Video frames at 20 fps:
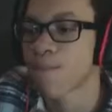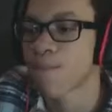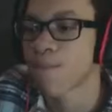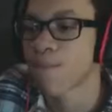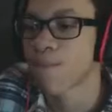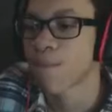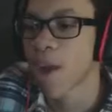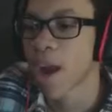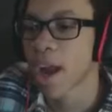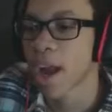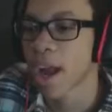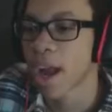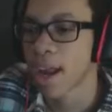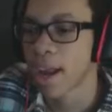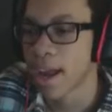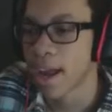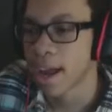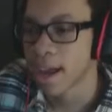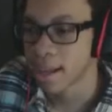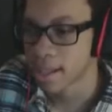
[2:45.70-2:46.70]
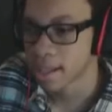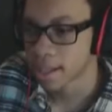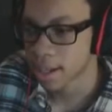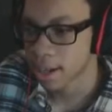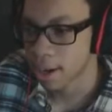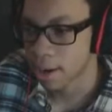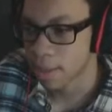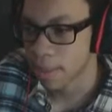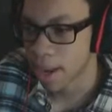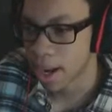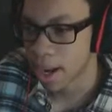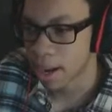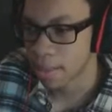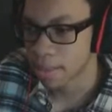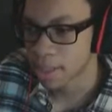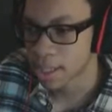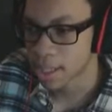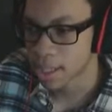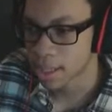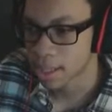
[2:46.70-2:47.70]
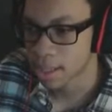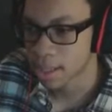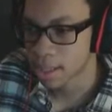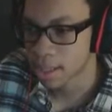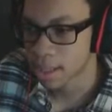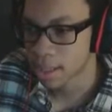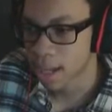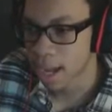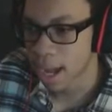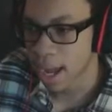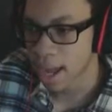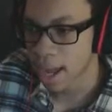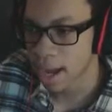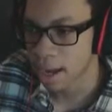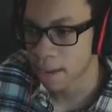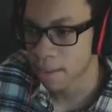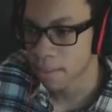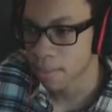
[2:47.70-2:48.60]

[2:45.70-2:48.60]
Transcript: freaking hate Slenderman. I'm just, I hate it.